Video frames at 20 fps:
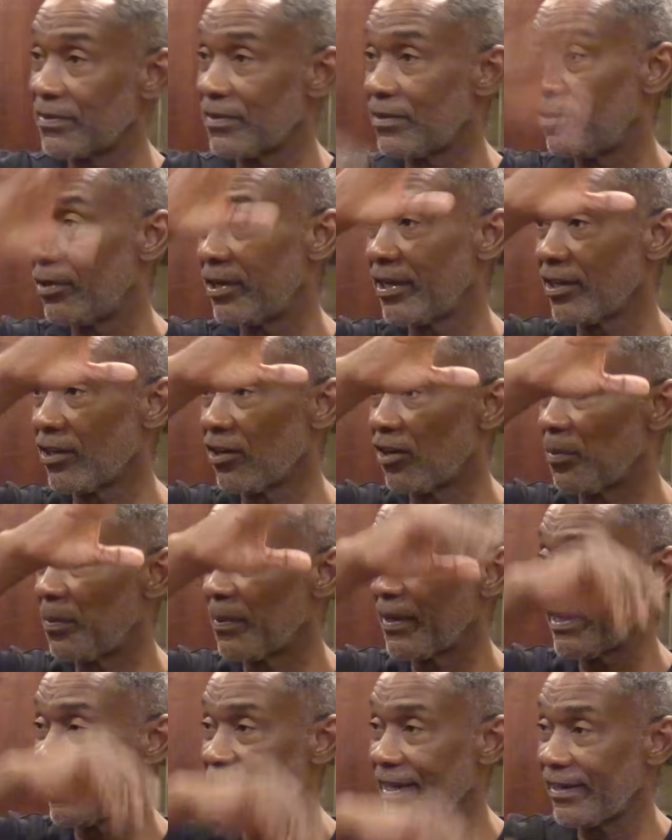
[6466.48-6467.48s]
going
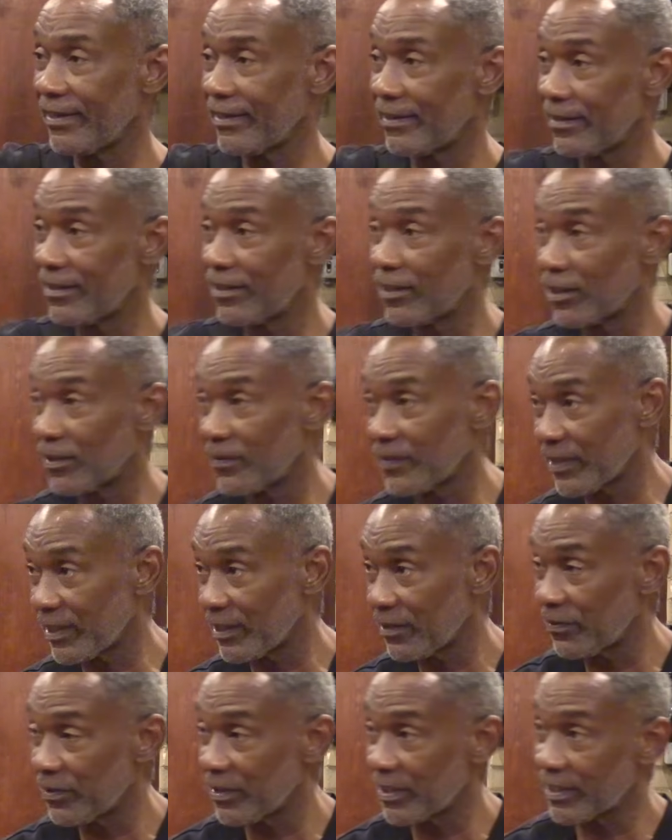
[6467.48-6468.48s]
up at the end of the curve when
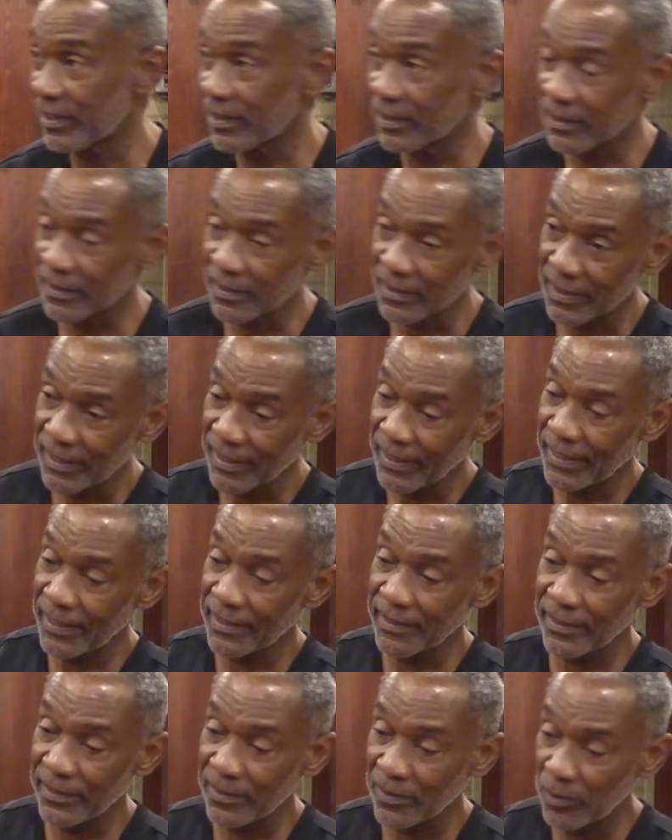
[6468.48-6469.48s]
it finishes,
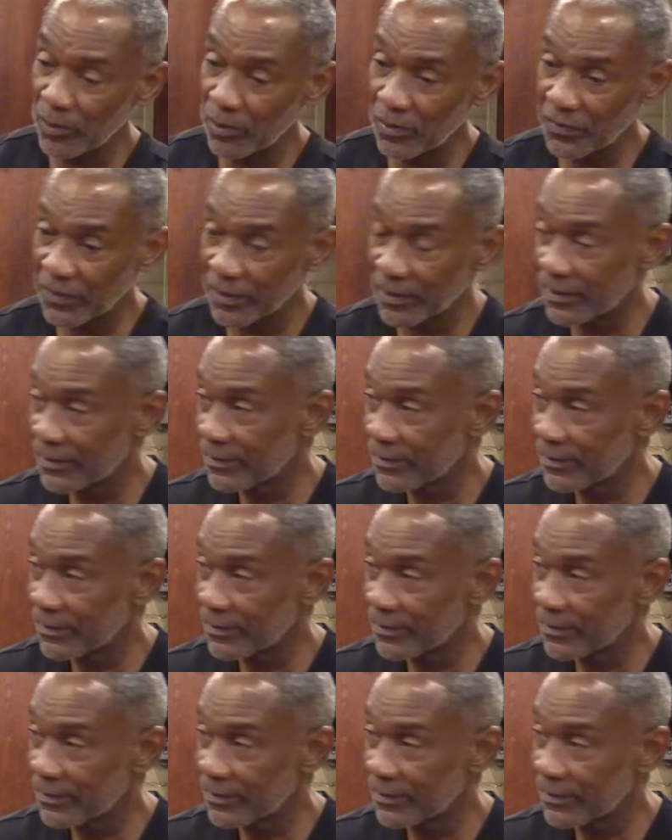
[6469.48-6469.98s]
and then over.